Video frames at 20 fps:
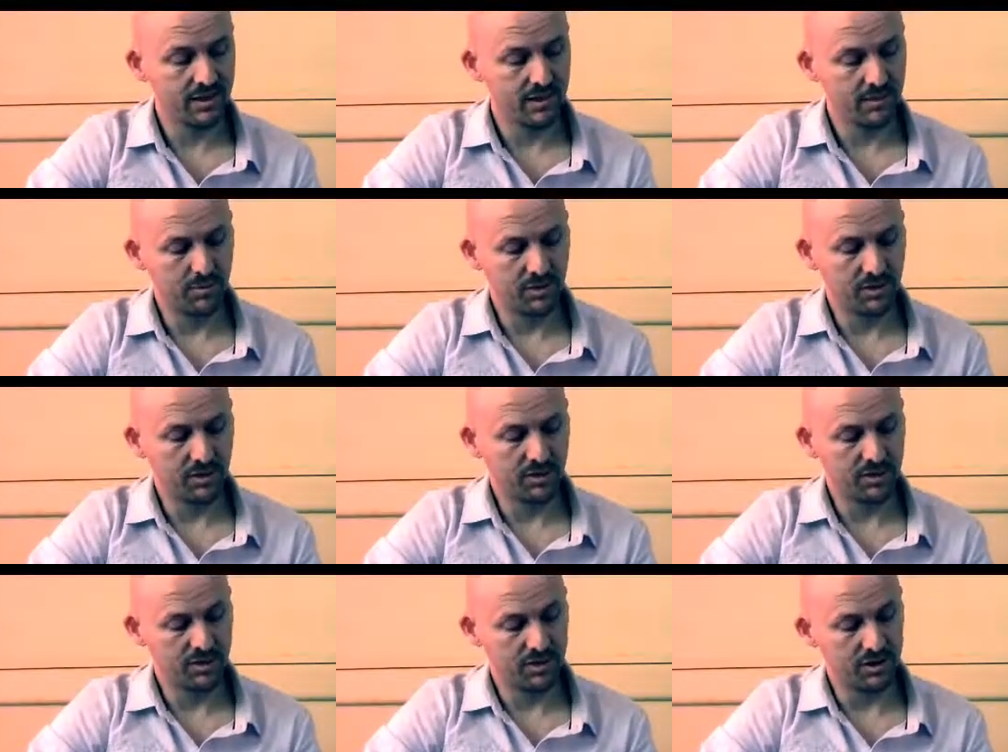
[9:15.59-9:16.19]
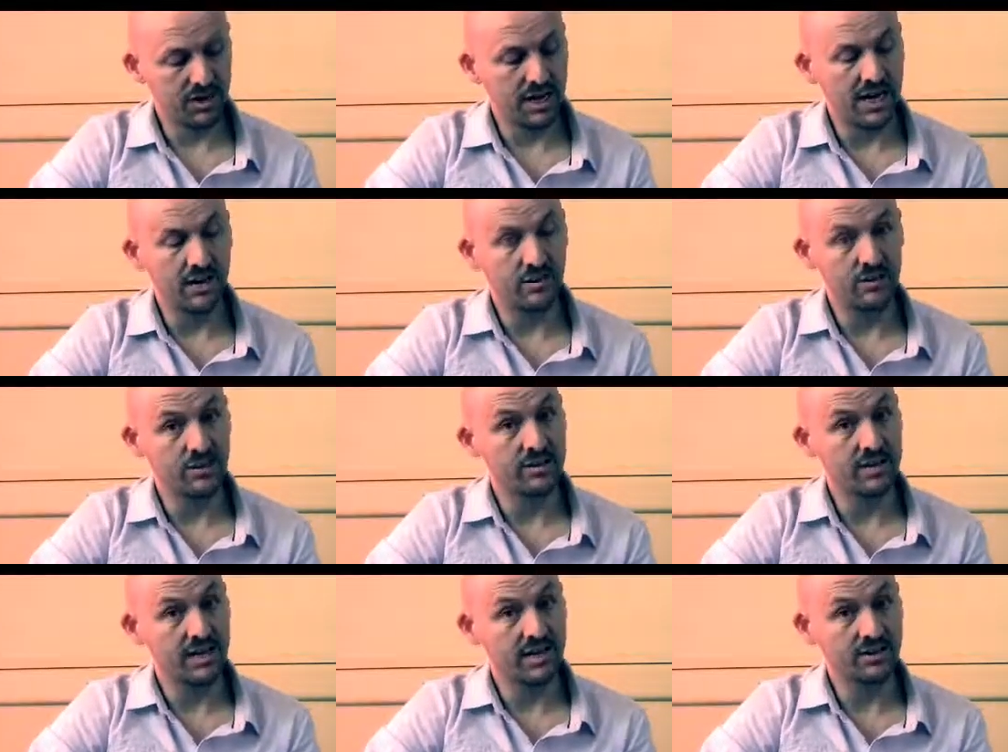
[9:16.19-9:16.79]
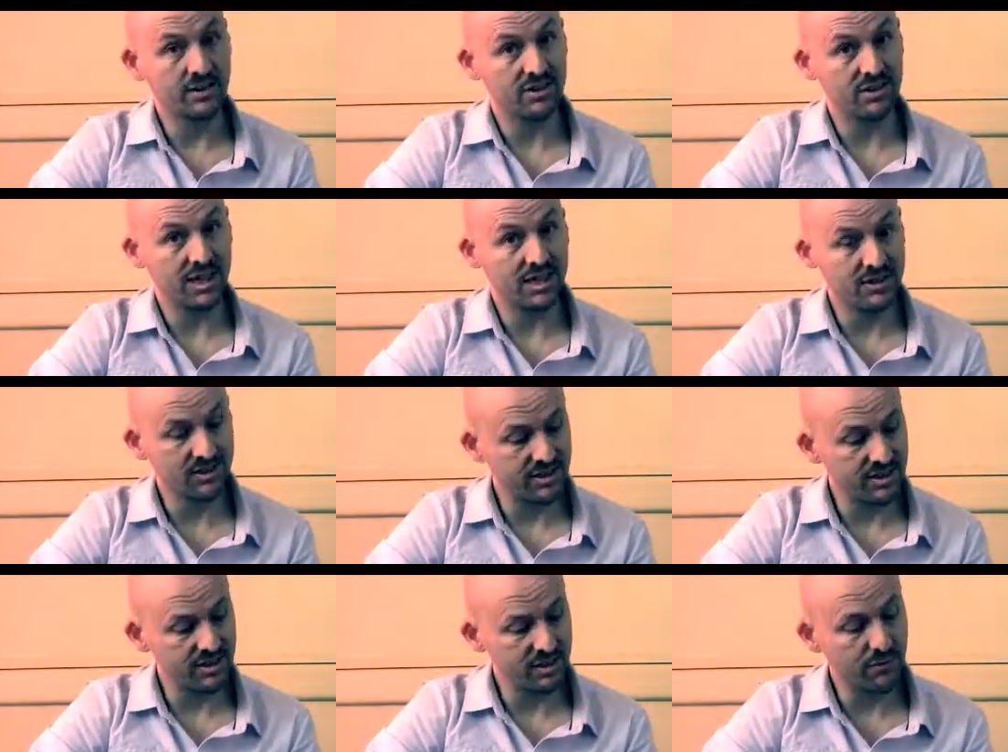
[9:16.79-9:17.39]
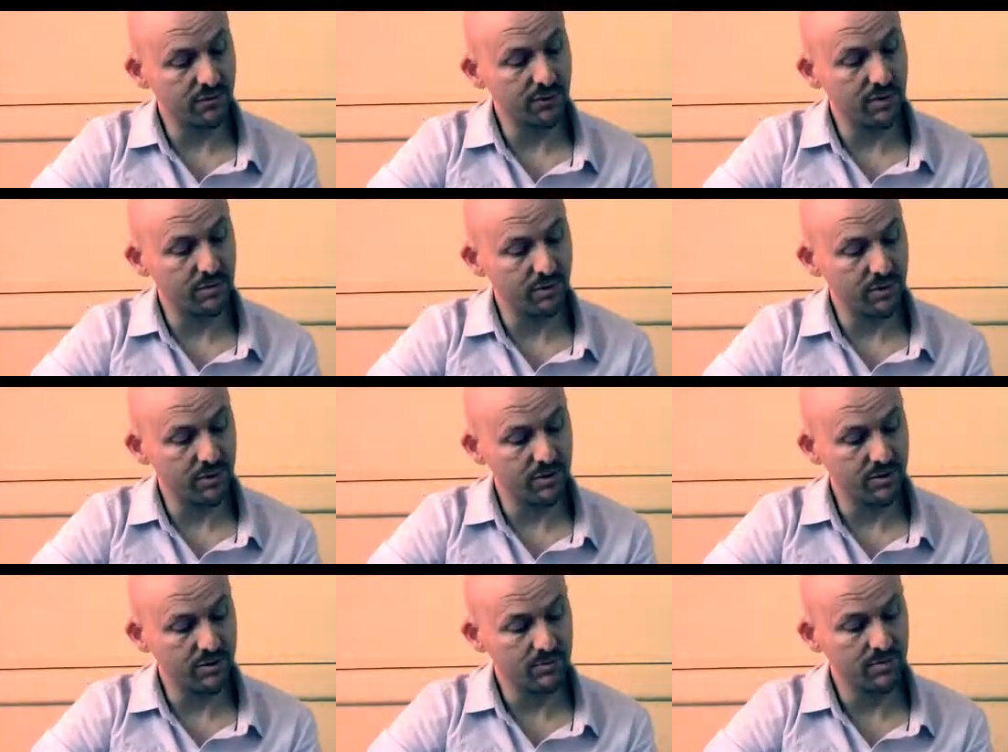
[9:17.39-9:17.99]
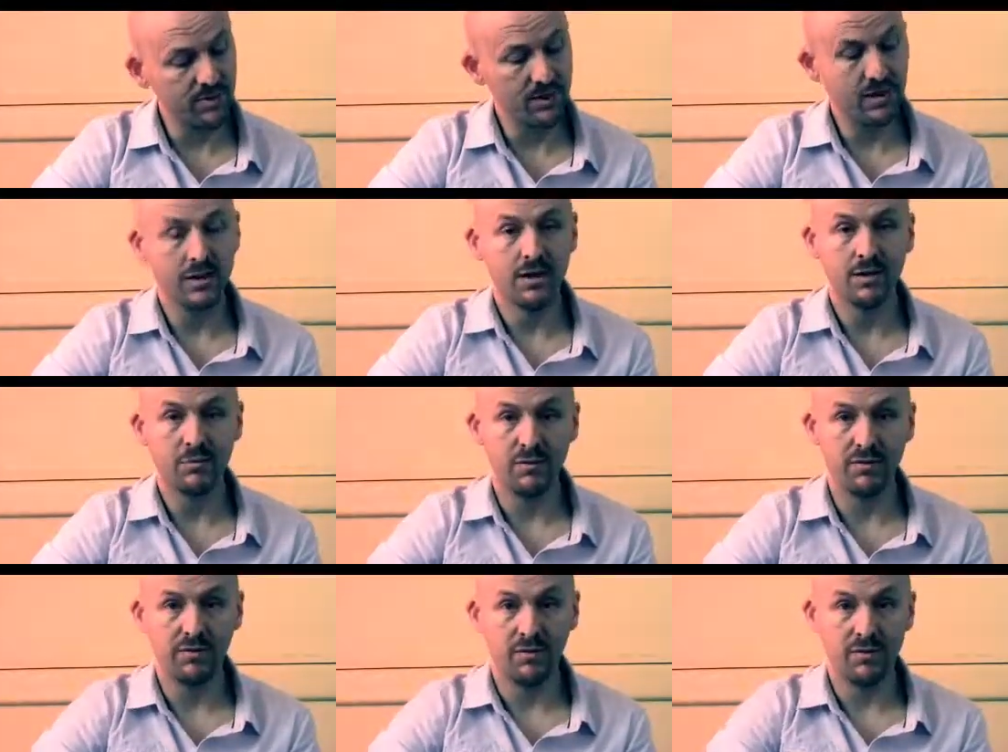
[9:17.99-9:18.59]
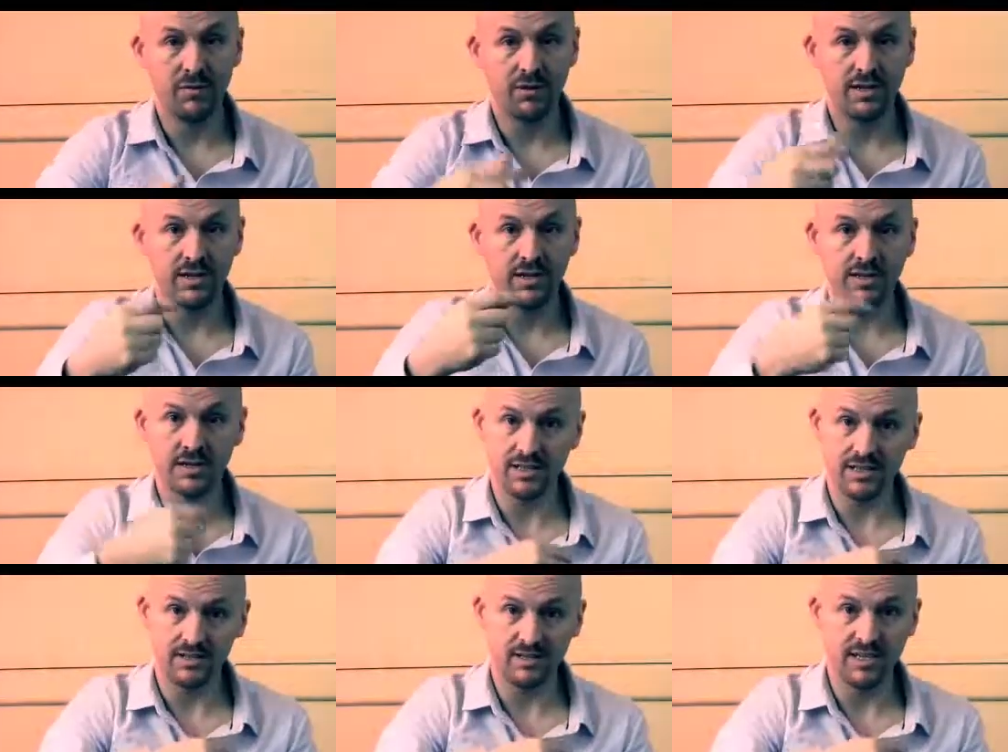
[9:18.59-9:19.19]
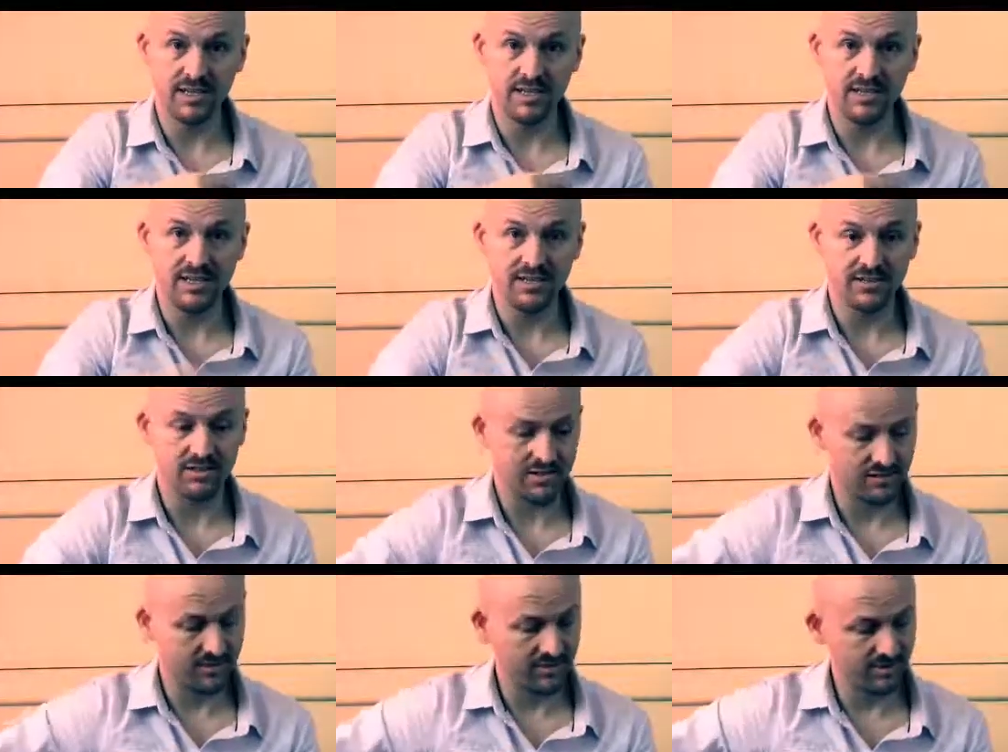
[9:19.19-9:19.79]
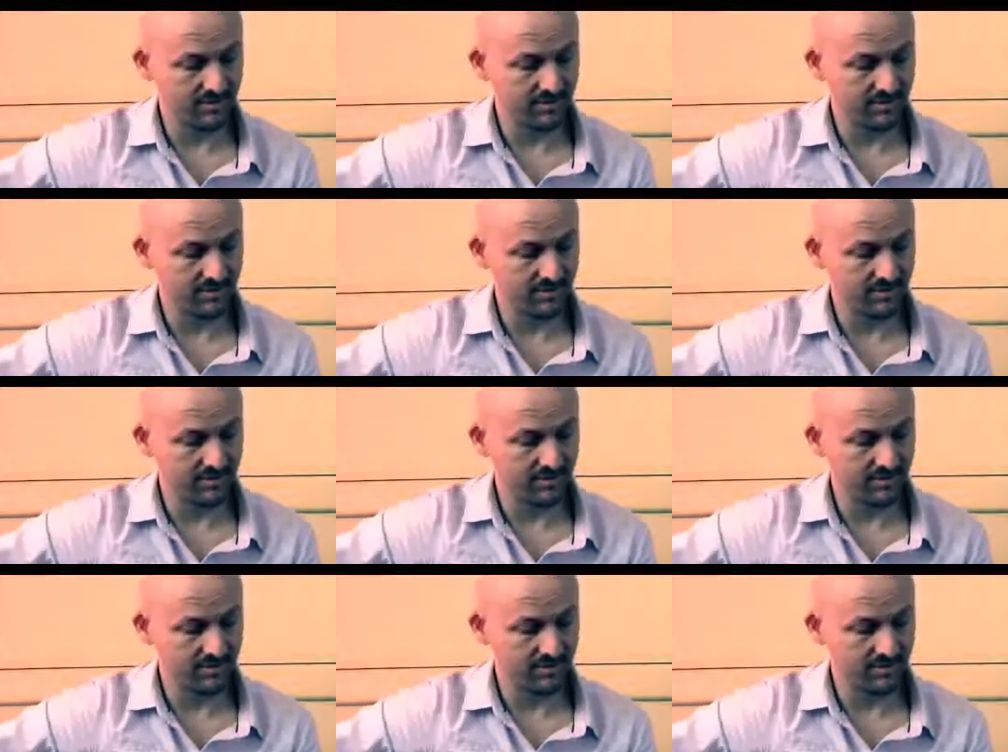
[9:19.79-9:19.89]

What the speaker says: because the nail is actually touching the fretboard before the skin is.